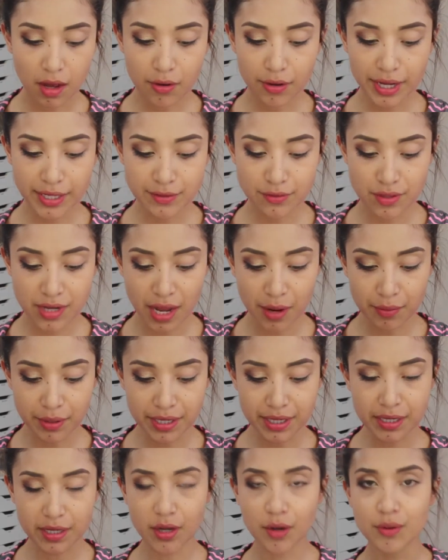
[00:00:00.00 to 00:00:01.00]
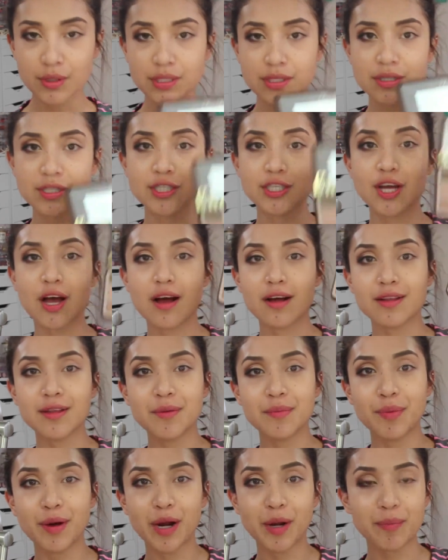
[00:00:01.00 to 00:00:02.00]
Okay, so now we're going to go into the
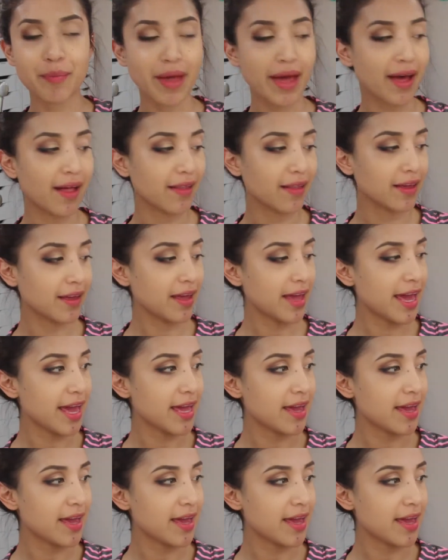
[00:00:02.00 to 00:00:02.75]
chocolate bar palette.